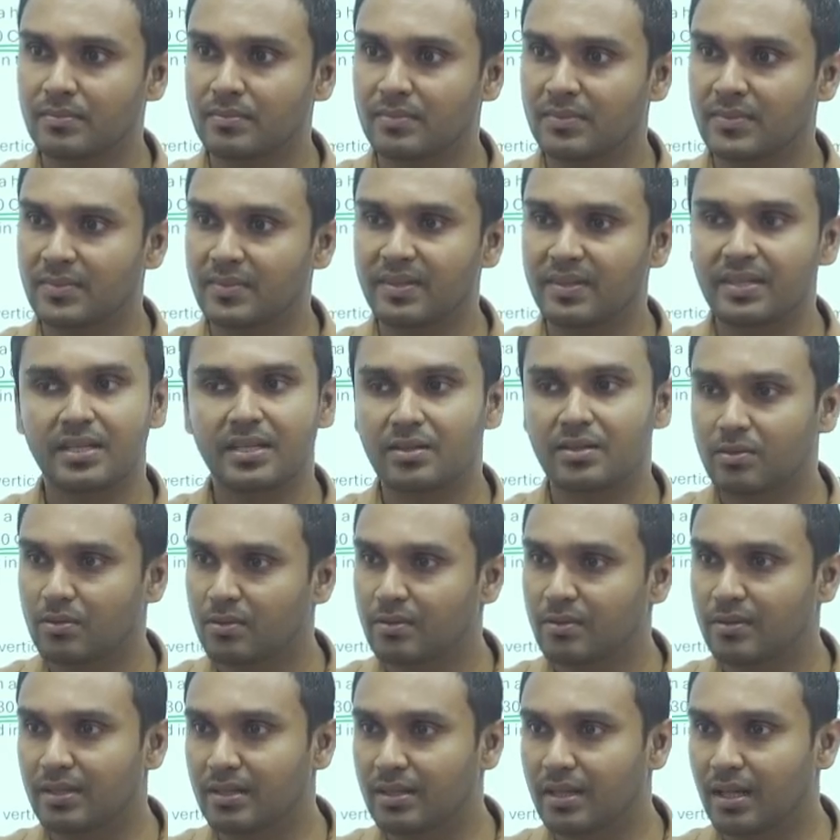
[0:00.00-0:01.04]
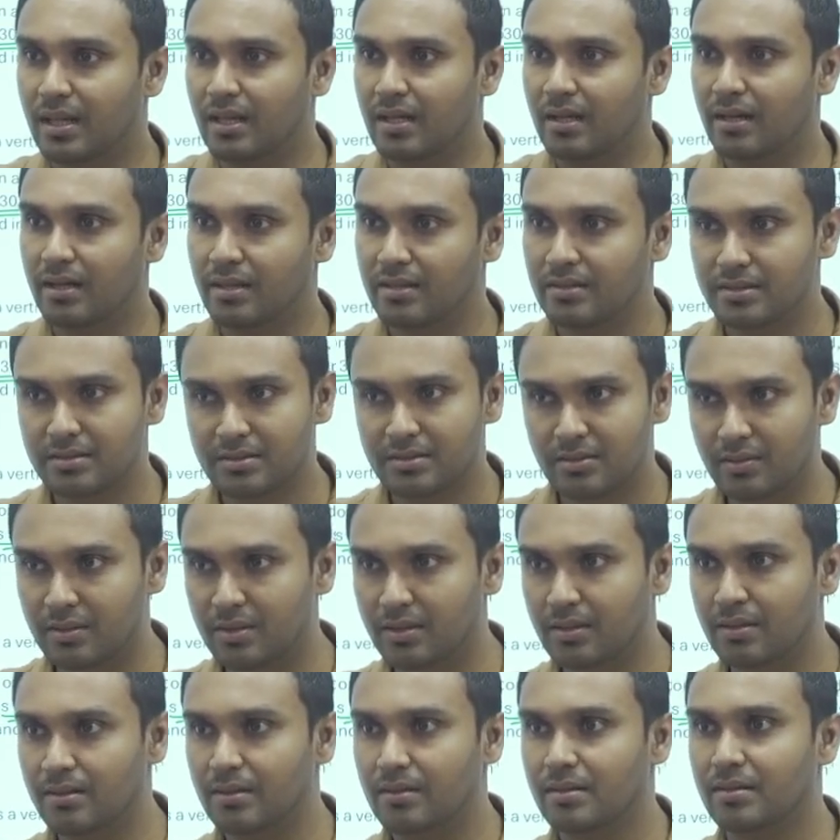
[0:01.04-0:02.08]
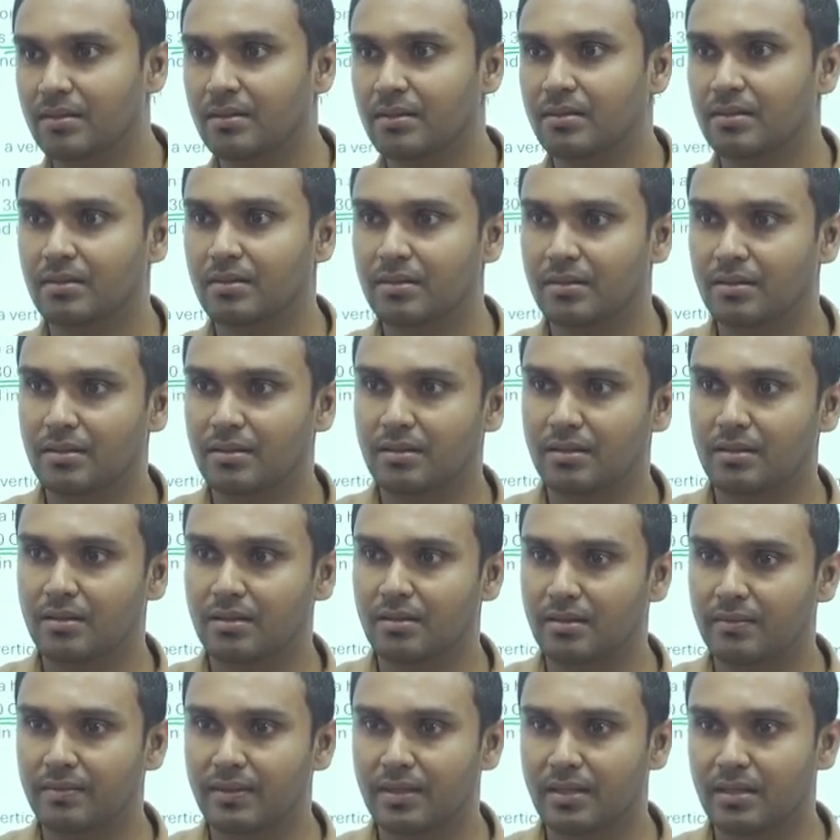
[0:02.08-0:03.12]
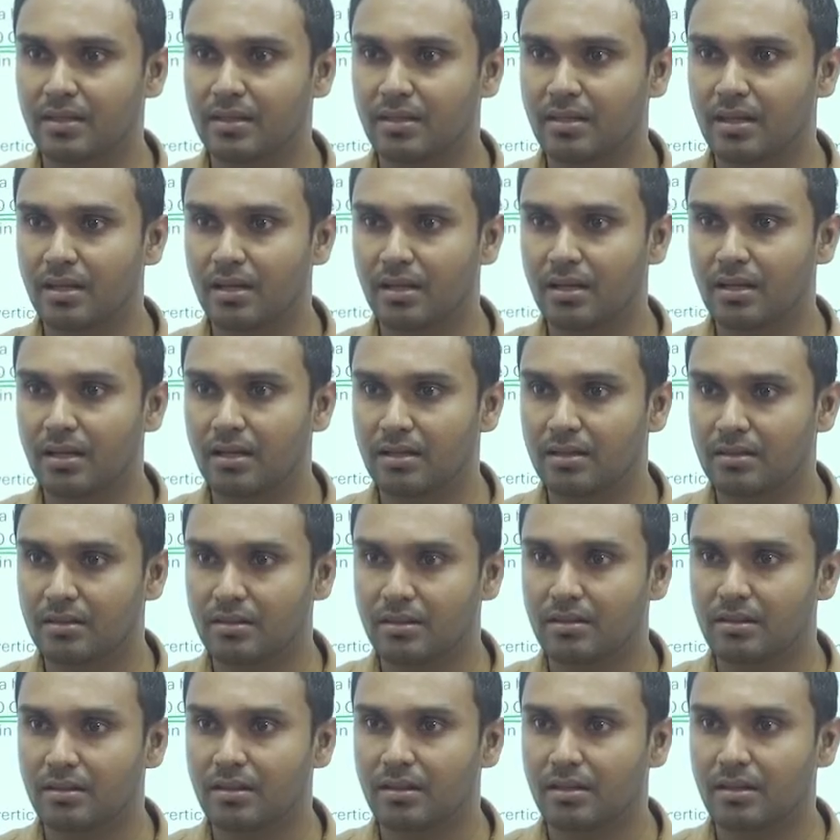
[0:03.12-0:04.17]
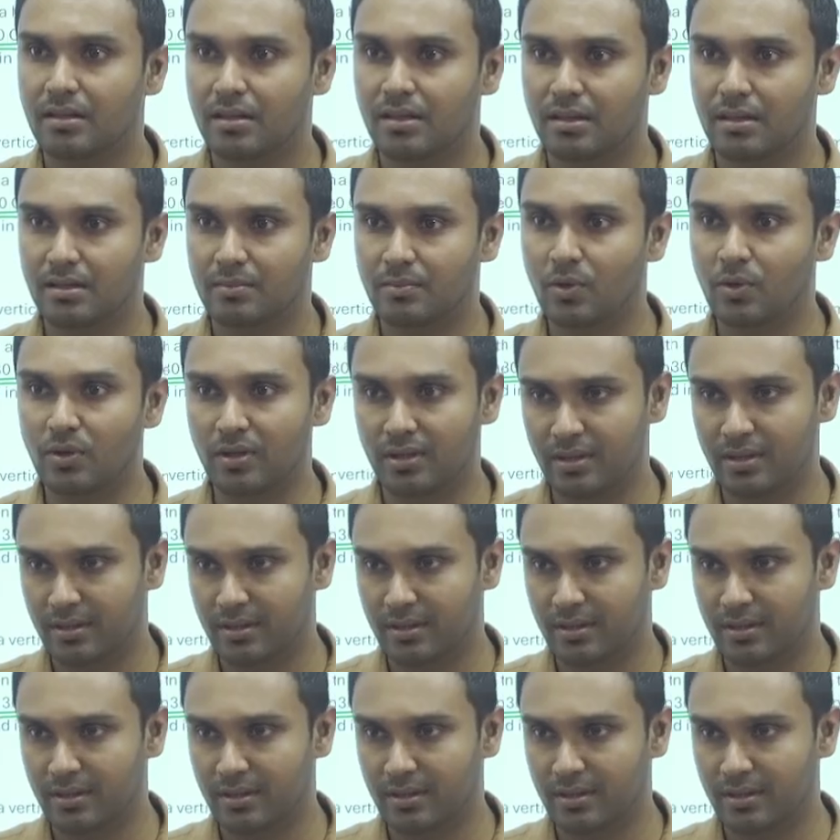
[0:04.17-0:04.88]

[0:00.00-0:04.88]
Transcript: We didn't draw it there, I just only drew it in the board.